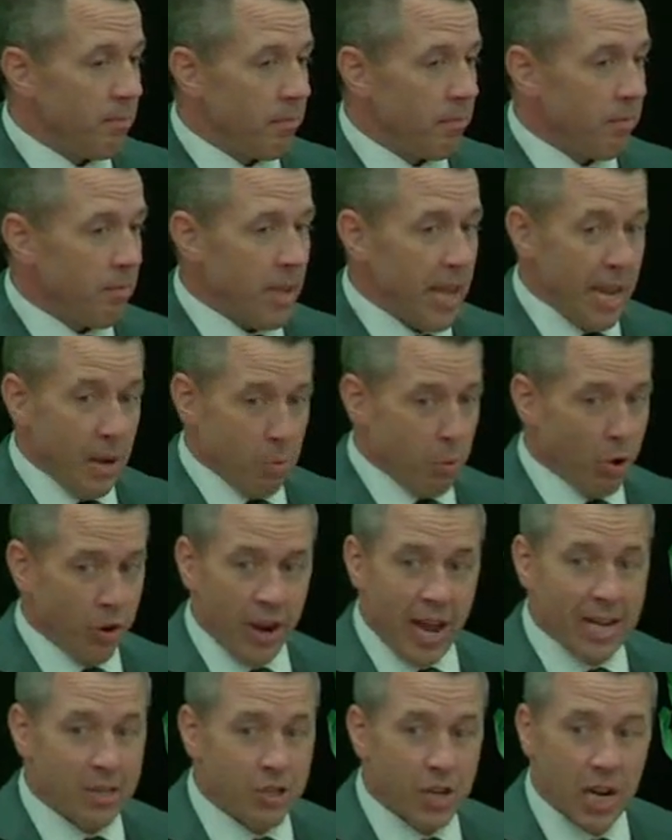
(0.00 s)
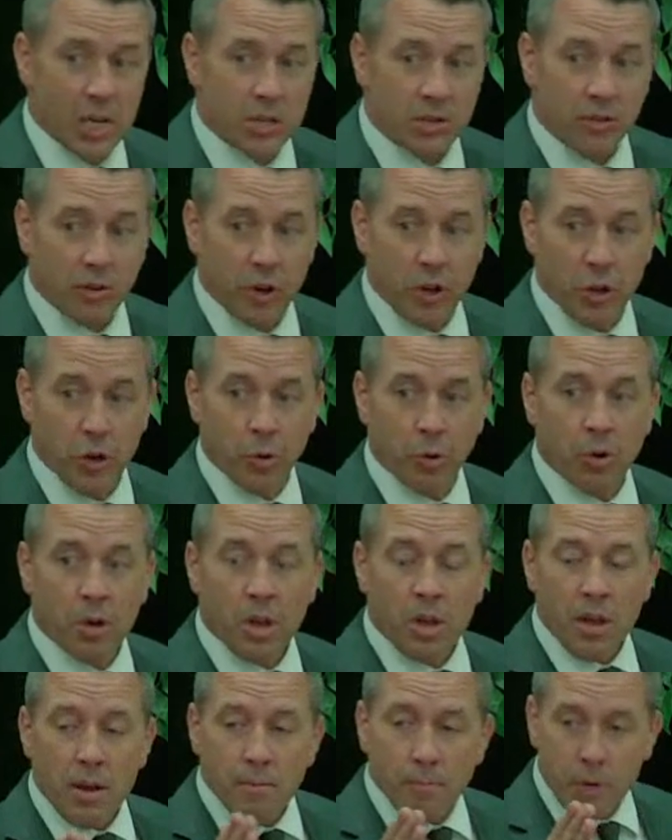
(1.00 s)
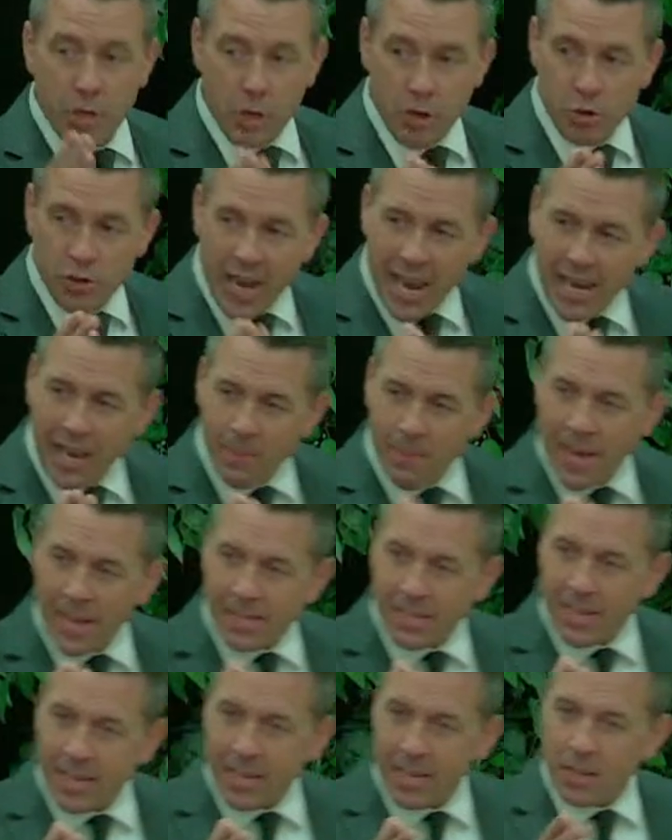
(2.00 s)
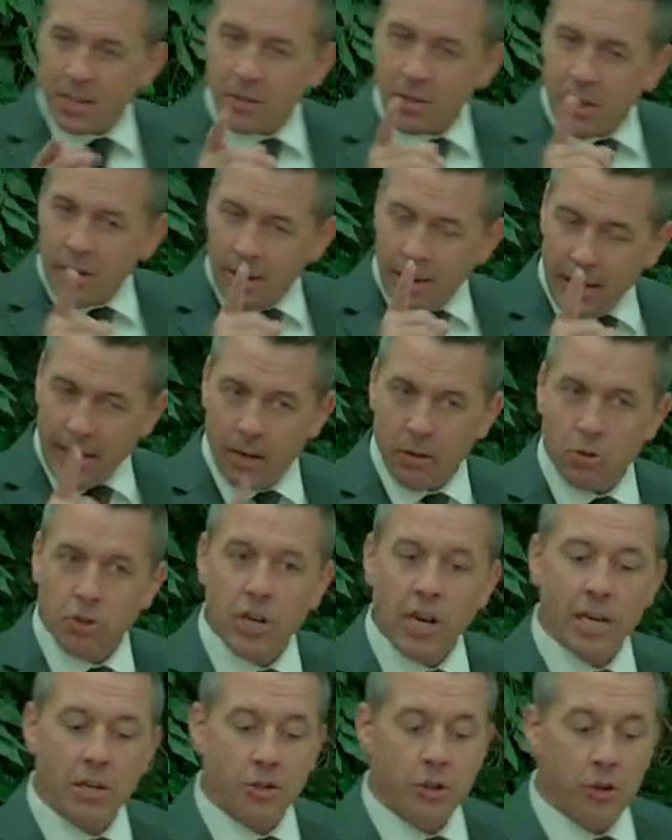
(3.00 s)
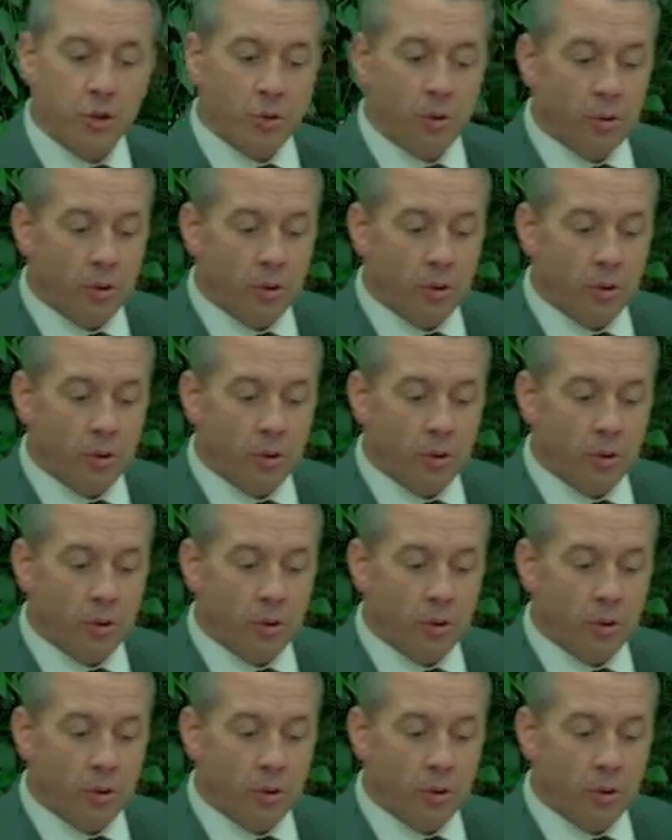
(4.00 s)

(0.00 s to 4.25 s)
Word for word: He will not change for you. But you take him as he is, and he'll change you.